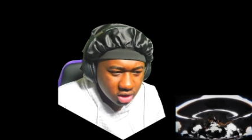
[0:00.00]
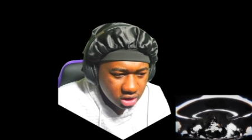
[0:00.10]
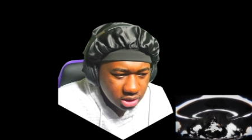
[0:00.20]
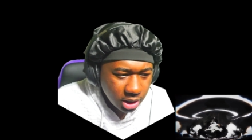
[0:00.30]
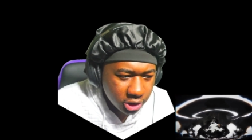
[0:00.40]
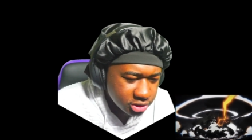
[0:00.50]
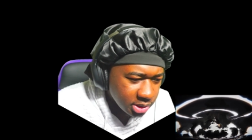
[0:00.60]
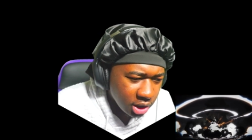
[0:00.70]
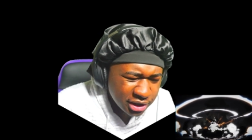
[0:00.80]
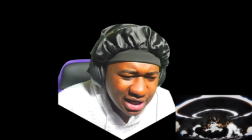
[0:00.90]
Law,
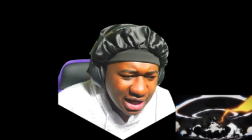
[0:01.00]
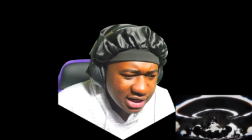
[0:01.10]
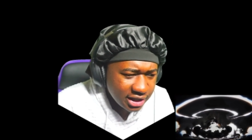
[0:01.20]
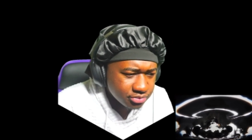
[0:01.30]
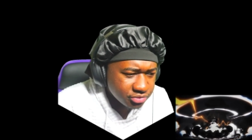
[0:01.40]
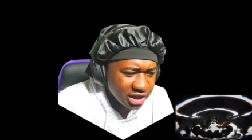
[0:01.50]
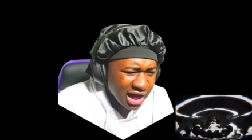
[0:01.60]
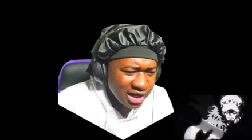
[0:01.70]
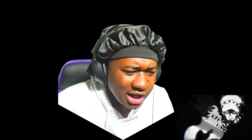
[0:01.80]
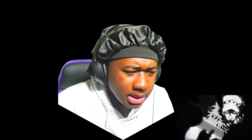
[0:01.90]
Law, get out of that. Get out
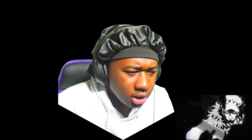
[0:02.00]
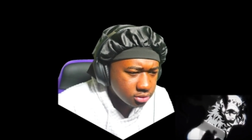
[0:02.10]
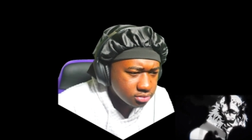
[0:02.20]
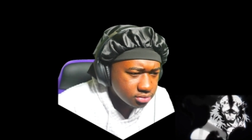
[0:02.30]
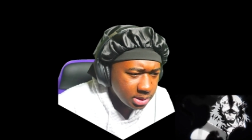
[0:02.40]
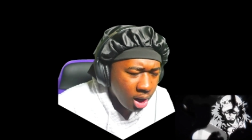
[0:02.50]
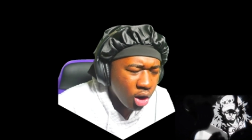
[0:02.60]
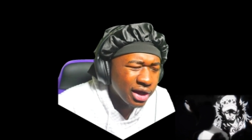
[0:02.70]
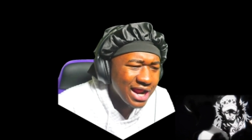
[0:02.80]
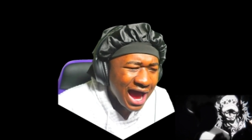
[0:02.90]
of that, Law. Law,
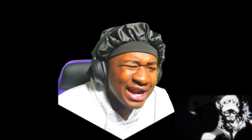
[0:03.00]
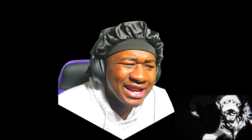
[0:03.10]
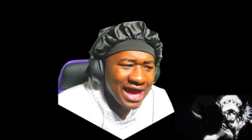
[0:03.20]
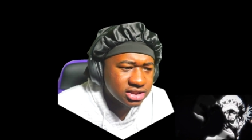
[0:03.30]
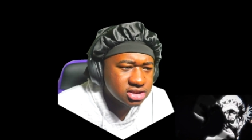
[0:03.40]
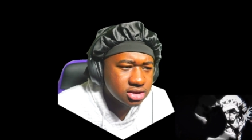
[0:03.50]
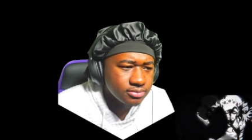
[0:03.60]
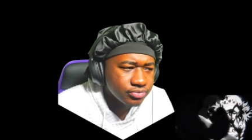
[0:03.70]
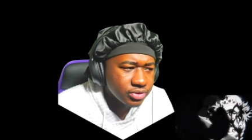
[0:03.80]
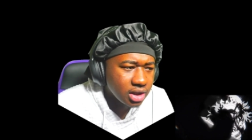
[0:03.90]
get out of that.
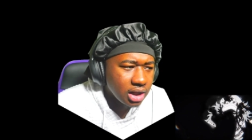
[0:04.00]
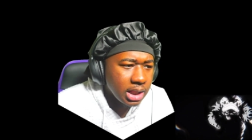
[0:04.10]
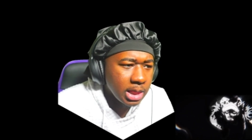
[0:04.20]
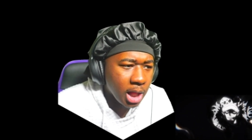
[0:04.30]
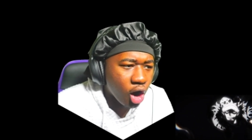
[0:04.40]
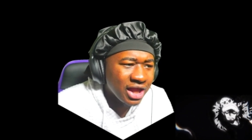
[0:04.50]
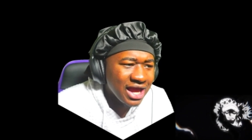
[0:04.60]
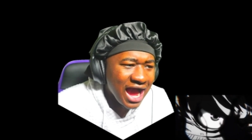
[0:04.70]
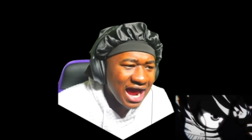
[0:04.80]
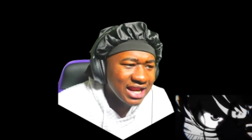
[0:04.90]
Law, get
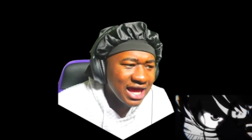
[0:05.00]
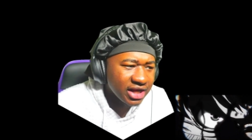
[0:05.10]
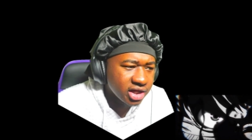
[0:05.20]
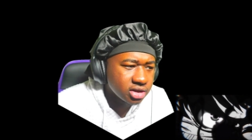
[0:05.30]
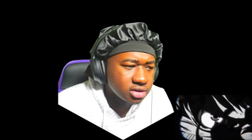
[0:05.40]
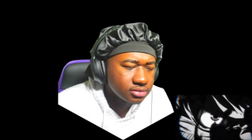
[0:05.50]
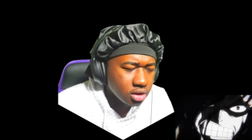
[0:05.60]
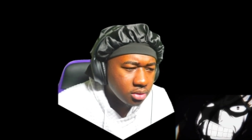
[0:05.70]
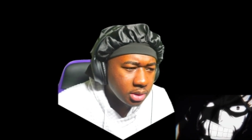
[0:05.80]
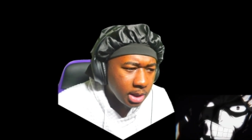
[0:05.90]
out of that, nigga.
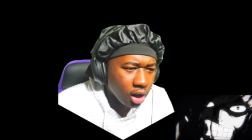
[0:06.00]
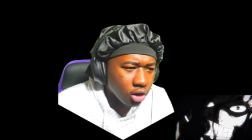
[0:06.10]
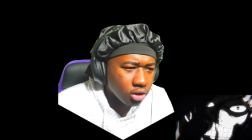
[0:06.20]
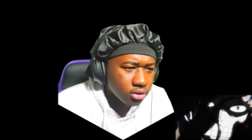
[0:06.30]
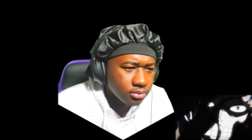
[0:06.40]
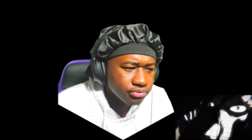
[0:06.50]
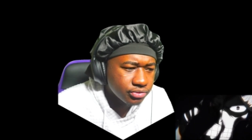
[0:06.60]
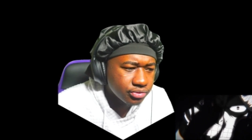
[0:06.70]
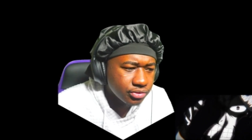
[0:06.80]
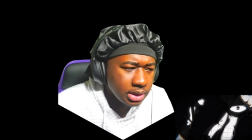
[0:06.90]
Law.
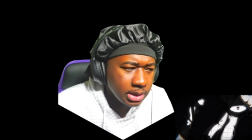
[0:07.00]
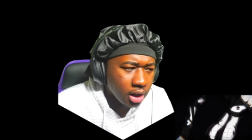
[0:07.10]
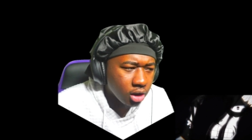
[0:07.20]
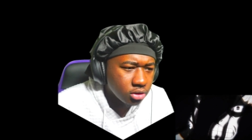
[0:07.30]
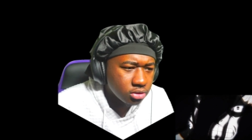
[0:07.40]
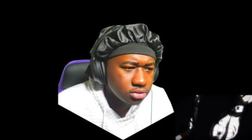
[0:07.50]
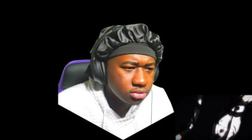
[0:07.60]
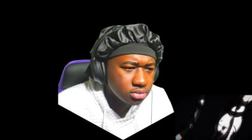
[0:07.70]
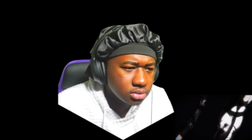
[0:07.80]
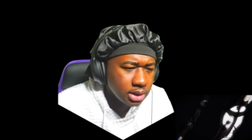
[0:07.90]
Law.
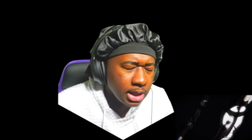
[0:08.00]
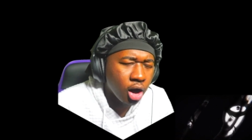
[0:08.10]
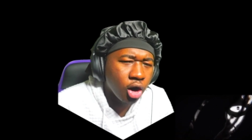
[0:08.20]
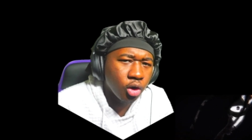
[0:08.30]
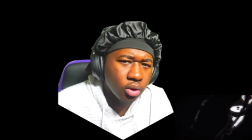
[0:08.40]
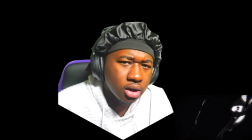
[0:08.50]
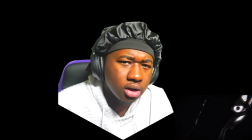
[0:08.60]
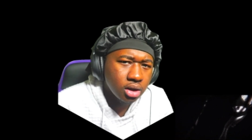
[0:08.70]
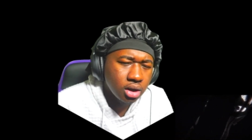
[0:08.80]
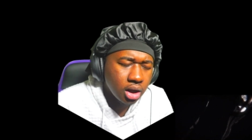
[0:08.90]
Law.
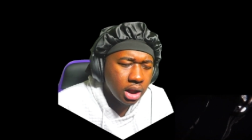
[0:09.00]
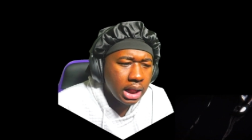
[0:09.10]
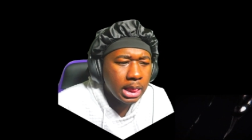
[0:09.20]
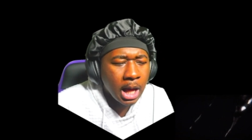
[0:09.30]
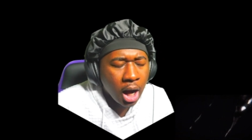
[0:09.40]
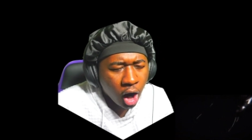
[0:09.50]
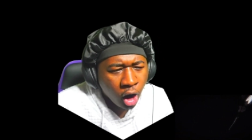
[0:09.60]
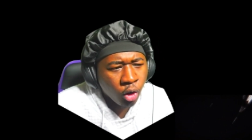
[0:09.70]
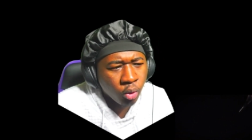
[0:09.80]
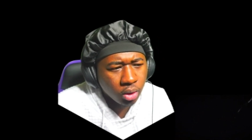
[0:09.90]

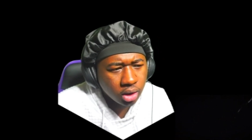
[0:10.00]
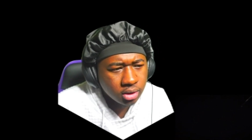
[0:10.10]
Law.